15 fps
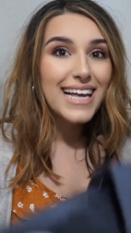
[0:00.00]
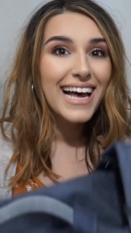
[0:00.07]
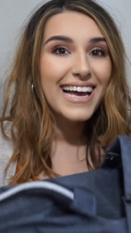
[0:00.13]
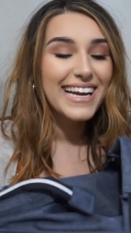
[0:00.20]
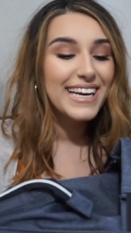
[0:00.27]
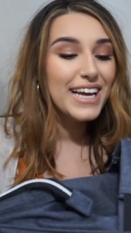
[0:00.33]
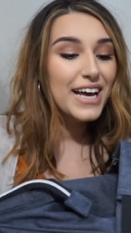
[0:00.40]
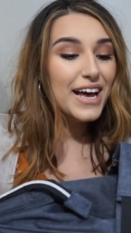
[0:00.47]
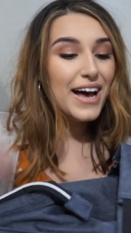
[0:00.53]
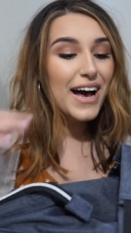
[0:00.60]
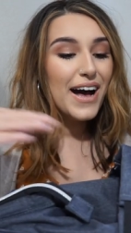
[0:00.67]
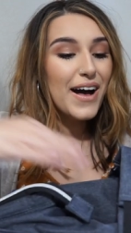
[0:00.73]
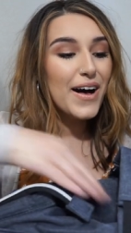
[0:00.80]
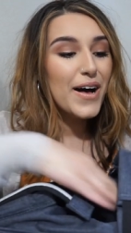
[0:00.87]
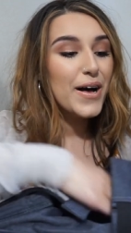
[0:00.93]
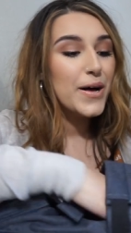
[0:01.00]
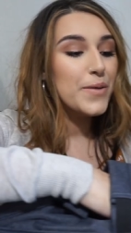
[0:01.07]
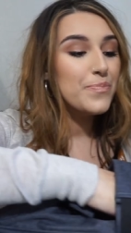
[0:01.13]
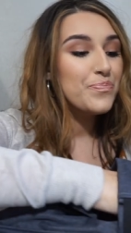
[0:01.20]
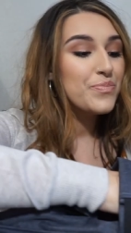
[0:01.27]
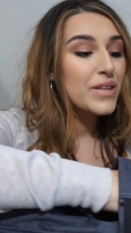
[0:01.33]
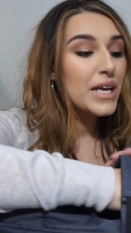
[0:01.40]
side, um,
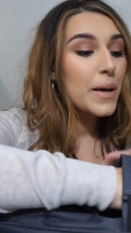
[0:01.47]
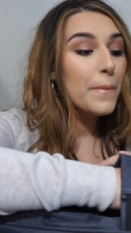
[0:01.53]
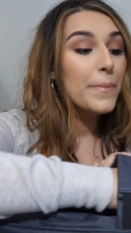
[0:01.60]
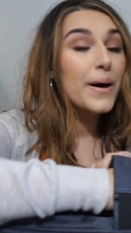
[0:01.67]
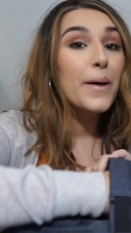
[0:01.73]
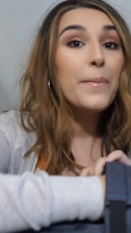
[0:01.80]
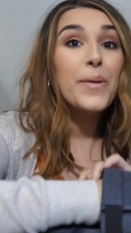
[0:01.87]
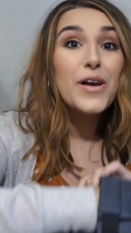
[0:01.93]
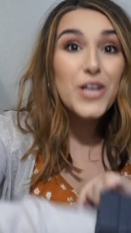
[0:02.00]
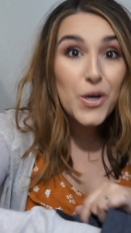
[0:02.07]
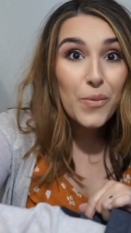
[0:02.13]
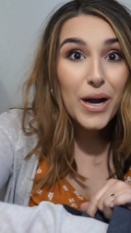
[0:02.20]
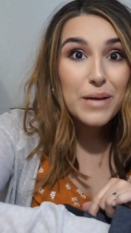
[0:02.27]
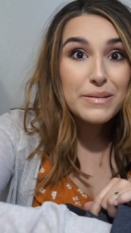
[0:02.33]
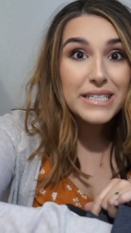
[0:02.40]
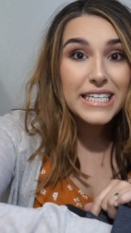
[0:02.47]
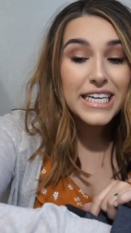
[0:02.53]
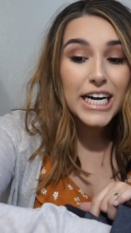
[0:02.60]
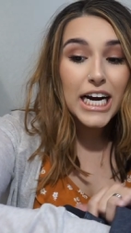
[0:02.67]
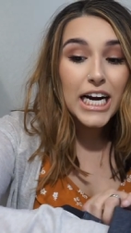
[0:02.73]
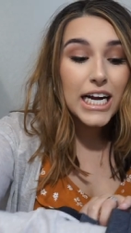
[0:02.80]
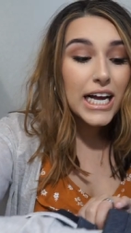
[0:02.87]
but put your wipes
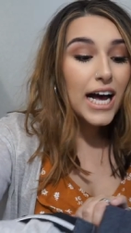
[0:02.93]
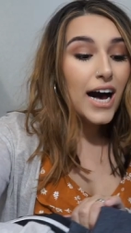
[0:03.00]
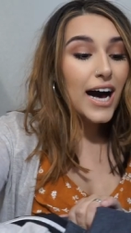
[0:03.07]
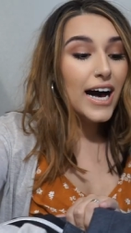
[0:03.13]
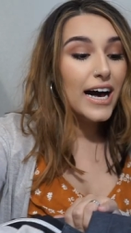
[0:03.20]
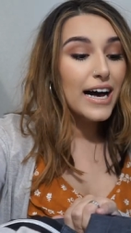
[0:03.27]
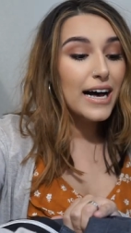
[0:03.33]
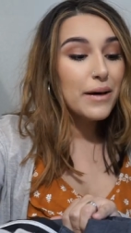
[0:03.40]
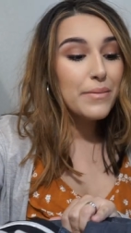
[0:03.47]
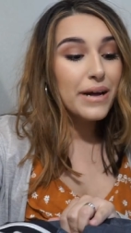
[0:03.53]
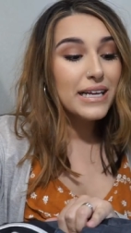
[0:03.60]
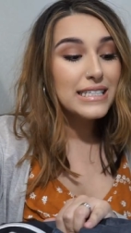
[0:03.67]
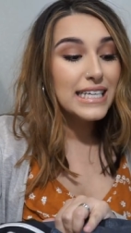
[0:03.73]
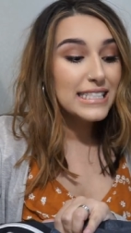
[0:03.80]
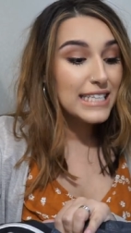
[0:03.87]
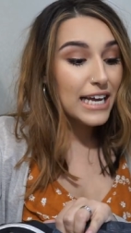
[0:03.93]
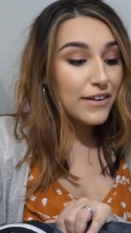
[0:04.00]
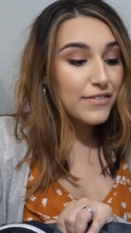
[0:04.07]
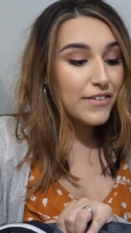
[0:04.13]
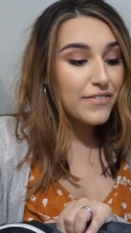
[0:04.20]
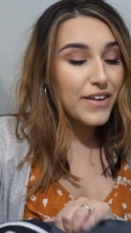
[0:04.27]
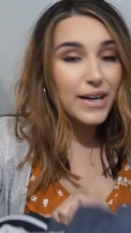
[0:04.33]
here. Um, since
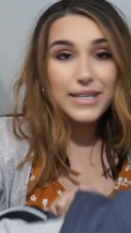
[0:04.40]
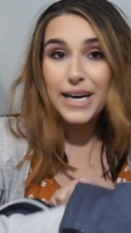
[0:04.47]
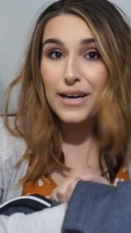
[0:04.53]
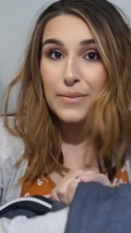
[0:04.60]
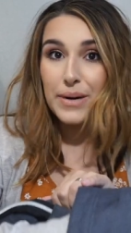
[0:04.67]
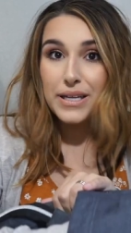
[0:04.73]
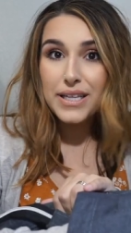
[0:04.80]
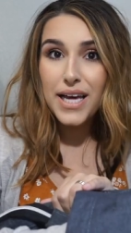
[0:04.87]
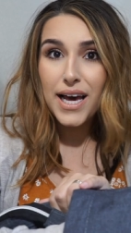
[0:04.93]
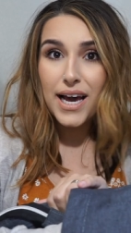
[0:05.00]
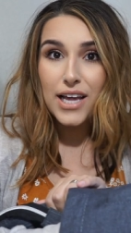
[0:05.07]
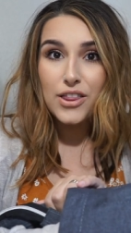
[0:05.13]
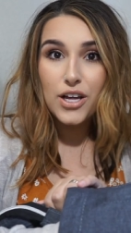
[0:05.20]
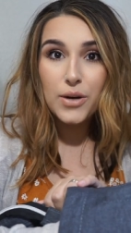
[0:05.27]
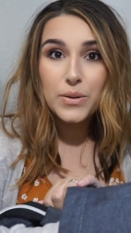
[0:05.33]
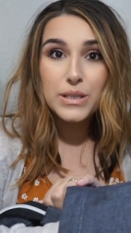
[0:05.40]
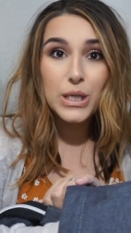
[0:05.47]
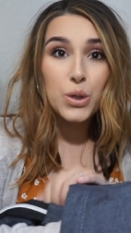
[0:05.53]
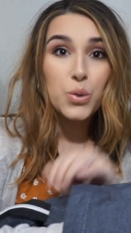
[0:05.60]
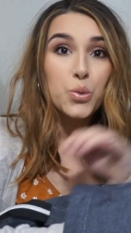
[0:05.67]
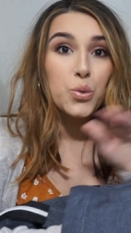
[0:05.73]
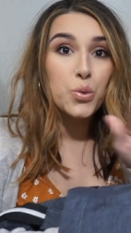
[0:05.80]
I've found out about that, I thought it was
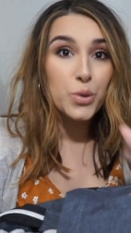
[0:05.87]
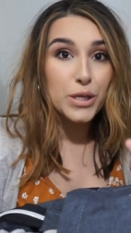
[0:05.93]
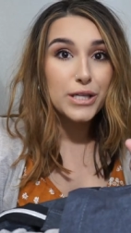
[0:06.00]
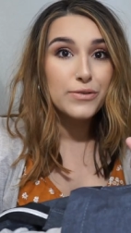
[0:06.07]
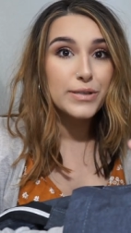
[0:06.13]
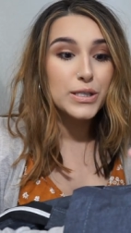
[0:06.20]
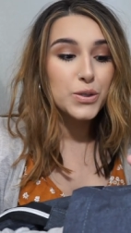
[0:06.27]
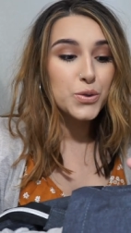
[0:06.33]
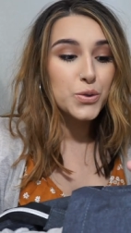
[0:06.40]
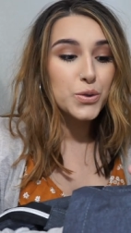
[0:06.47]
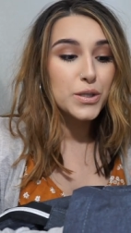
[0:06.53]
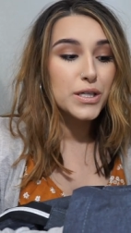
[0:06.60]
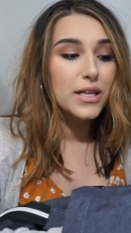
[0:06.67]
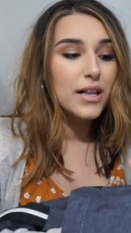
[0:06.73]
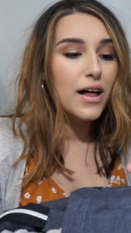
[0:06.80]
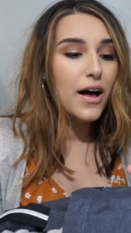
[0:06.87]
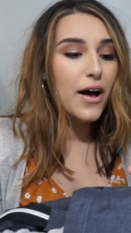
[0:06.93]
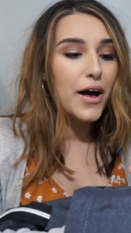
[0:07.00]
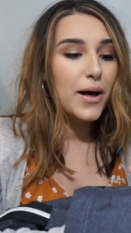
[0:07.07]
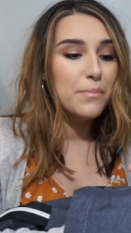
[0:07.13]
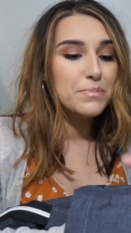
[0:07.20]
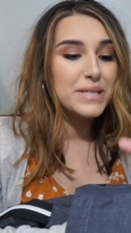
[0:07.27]
like really, really cool
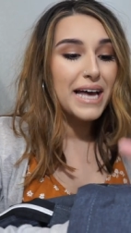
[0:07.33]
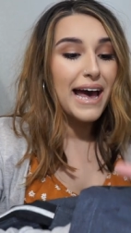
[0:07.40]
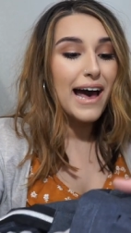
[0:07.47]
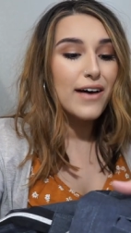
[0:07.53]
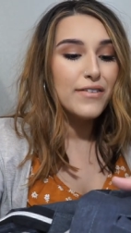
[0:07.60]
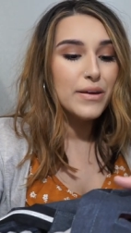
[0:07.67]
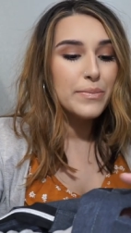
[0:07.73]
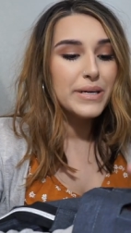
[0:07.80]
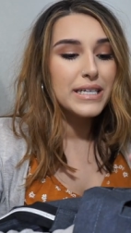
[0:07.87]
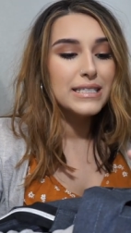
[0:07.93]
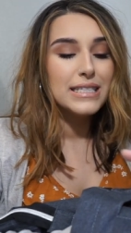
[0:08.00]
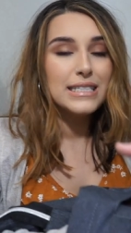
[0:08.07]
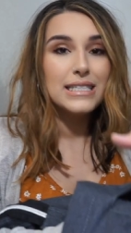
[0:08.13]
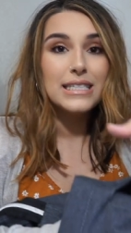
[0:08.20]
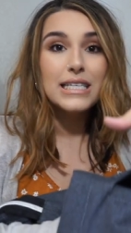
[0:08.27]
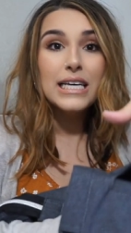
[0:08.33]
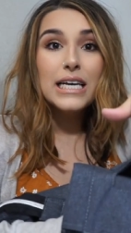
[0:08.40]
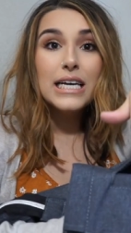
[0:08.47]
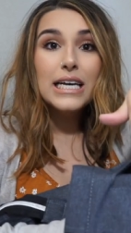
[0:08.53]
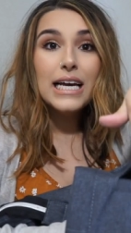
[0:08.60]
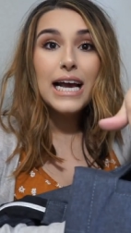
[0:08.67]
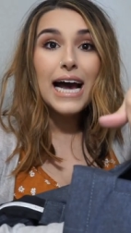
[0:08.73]
um, to have it because it's, it
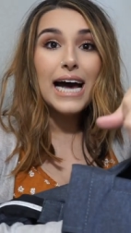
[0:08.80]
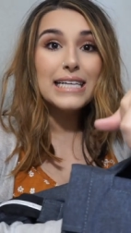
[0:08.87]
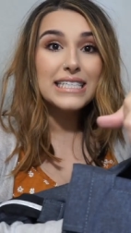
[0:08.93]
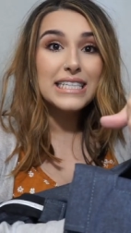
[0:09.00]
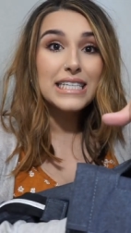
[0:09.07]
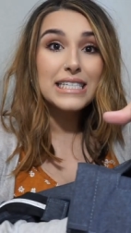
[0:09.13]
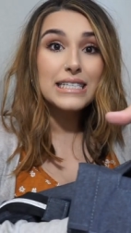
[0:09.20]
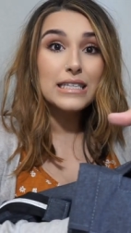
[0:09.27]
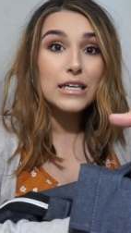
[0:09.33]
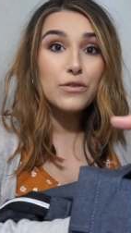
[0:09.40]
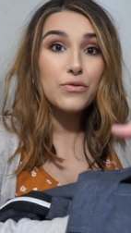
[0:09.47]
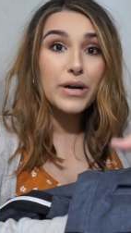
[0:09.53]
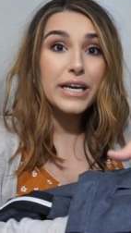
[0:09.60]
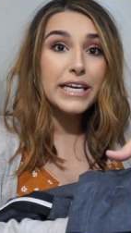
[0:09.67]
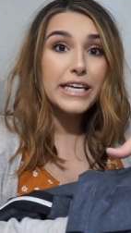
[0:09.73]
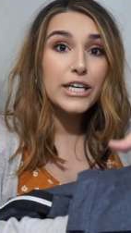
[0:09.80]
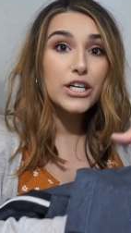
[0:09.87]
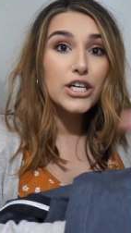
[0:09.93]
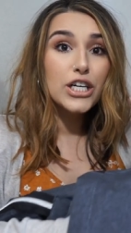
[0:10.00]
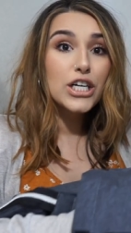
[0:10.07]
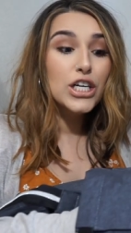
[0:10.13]
has like the slip right here.